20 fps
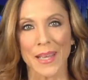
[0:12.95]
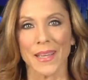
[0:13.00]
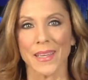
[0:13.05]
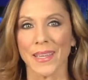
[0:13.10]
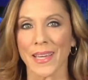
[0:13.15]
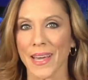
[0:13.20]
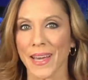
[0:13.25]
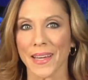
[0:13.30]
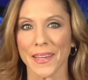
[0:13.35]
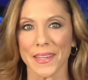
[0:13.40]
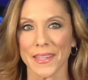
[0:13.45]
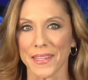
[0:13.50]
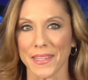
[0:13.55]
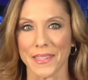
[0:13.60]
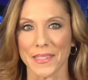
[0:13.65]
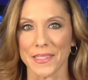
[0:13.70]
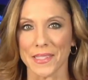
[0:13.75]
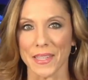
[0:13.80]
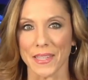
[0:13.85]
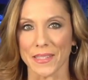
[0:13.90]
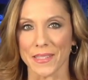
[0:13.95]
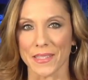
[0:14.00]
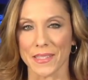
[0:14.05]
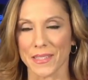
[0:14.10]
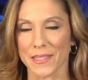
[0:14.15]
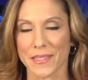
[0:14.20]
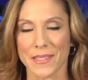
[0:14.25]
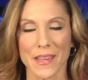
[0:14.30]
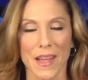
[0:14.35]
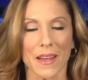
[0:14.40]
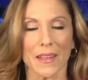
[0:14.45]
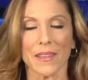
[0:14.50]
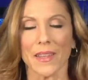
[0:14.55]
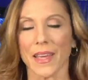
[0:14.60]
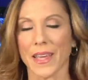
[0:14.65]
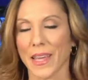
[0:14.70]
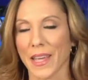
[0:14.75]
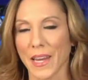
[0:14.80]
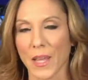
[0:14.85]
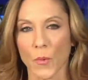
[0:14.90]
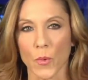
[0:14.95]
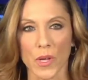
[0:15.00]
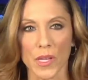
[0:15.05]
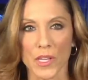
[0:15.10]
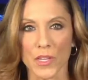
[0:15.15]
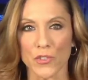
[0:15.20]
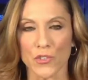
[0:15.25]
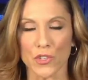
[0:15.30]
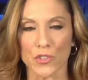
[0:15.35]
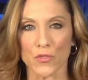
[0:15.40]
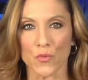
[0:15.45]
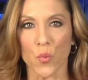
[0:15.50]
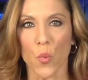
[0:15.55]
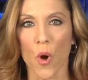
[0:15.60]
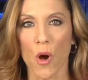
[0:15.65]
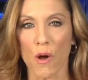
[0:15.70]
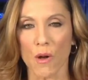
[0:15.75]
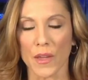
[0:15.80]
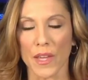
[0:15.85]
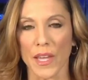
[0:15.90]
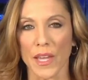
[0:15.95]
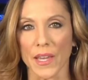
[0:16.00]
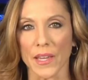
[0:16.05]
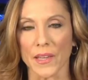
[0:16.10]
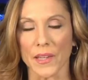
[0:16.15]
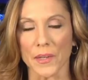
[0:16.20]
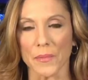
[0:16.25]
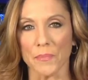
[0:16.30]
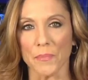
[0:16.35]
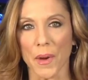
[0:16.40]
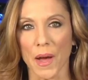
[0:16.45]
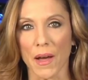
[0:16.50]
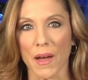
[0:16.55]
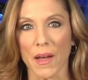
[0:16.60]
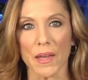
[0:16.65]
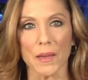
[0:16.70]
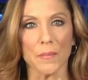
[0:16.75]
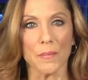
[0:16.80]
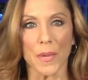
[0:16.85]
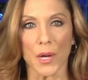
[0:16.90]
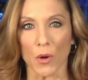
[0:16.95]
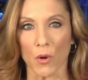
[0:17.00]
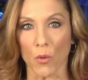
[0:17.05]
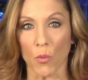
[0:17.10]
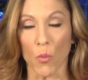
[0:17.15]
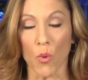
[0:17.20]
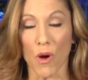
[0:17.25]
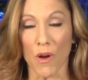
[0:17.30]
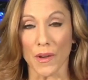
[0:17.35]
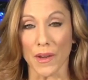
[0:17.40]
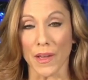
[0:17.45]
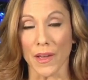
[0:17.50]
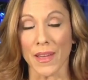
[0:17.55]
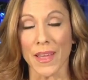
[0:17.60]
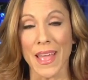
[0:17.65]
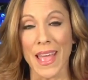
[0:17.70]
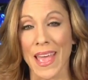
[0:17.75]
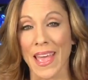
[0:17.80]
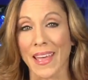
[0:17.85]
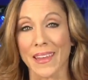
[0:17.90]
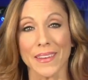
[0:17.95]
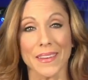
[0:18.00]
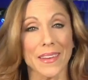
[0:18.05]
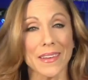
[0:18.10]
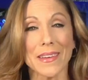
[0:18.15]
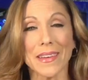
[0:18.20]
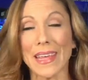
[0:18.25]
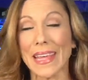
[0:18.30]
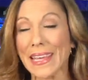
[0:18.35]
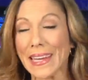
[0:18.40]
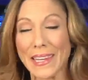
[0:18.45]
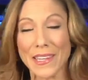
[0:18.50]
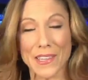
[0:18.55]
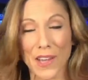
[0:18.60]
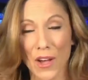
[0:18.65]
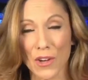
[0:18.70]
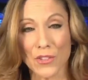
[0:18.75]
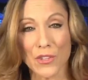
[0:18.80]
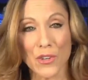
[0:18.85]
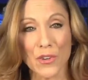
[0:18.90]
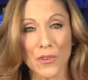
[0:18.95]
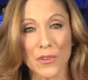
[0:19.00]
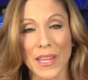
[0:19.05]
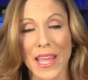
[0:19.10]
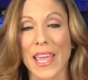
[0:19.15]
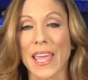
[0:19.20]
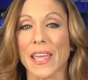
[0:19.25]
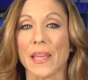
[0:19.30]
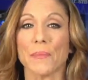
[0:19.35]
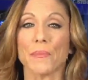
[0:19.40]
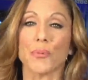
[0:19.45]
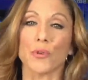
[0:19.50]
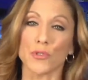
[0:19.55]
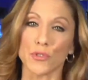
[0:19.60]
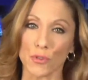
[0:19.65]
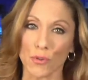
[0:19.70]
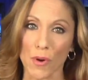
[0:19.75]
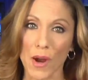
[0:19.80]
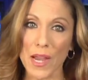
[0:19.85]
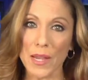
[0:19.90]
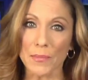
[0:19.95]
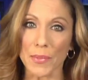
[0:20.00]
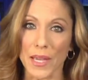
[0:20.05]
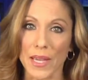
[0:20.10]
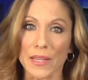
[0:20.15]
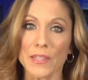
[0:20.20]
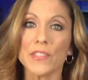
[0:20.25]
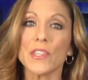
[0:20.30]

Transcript: Yeah, it is. It's not like anyone can just walk in and buy marijuana, and any doctor can't prescribe it.